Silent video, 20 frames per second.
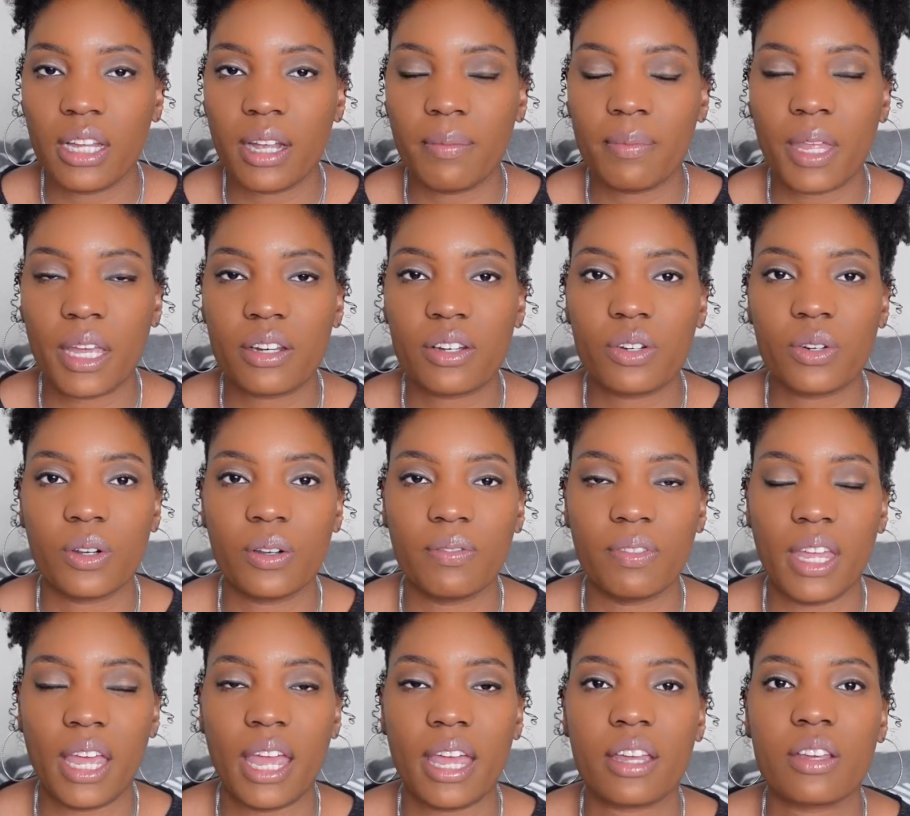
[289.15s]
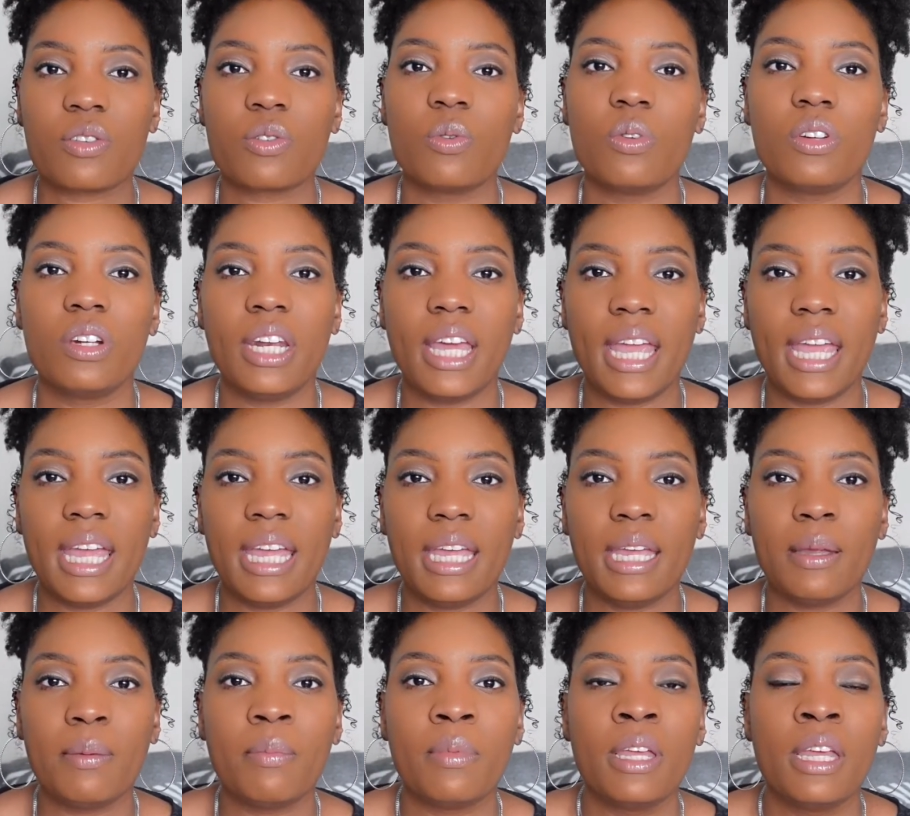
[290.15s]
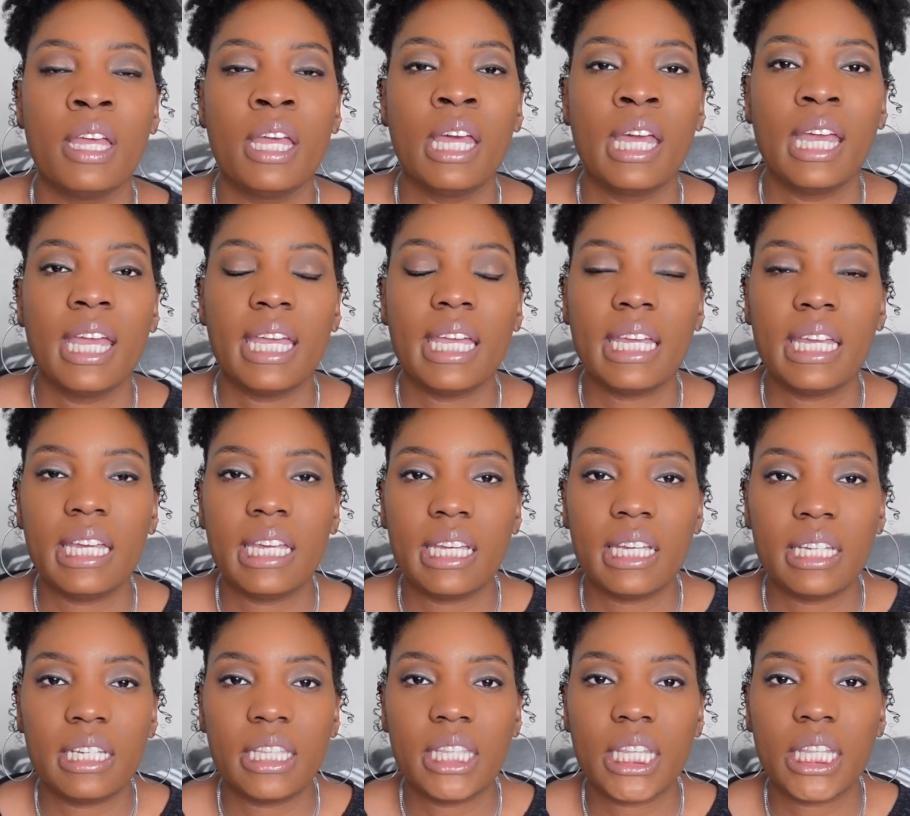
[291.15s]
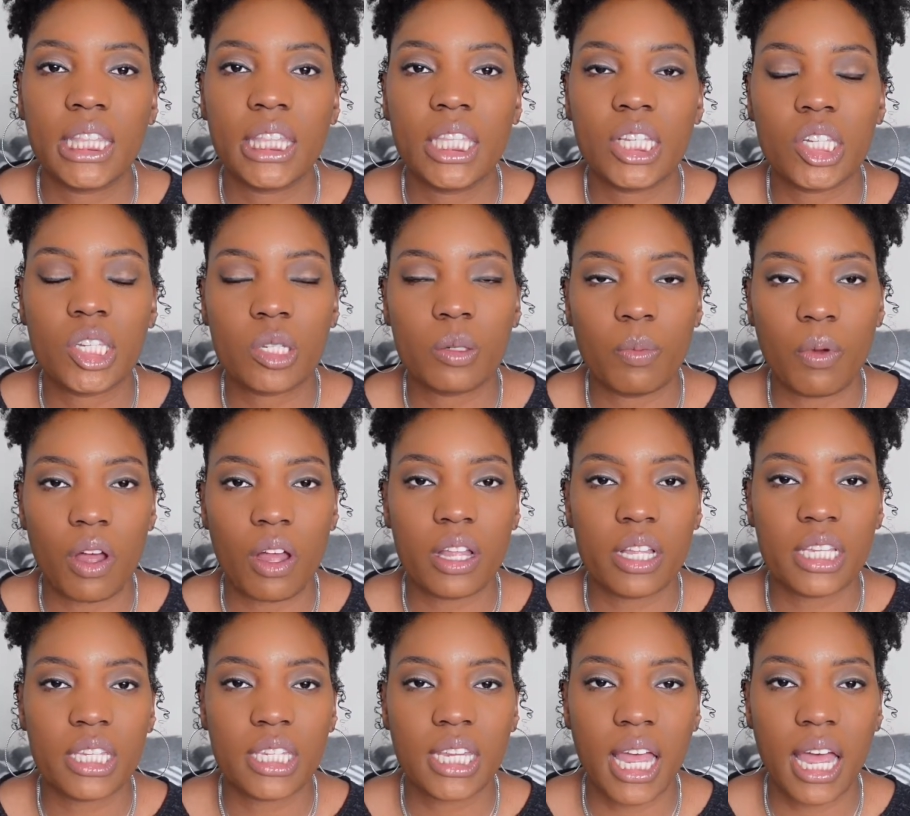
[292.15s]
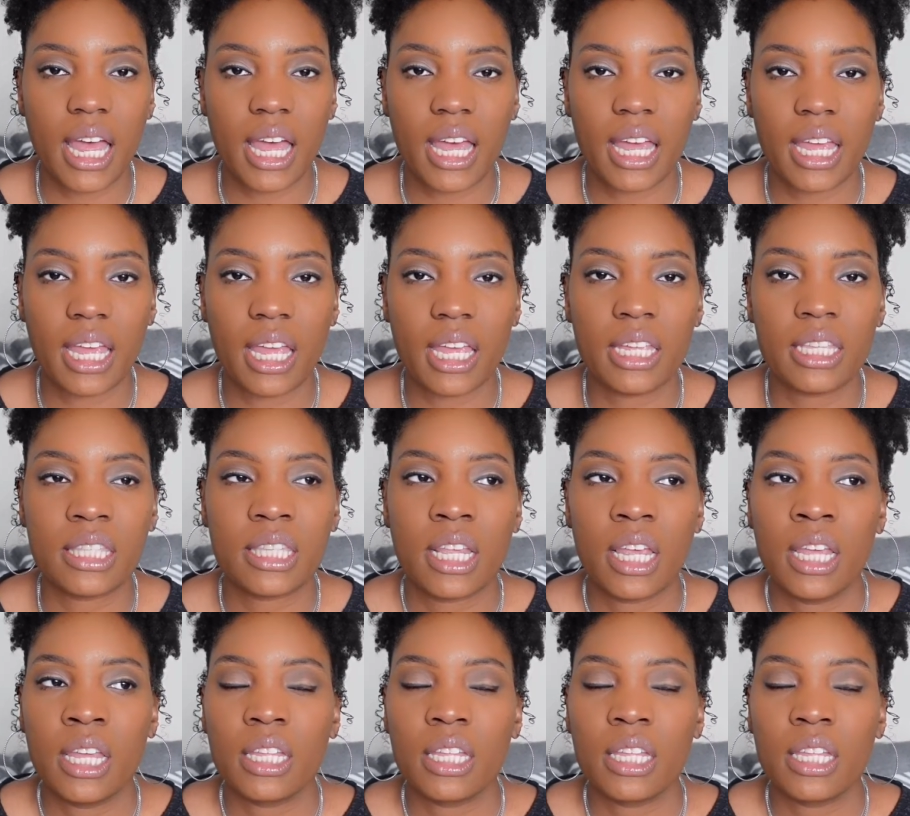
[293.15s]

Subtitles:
I'm not sure of the actual name, and the small size.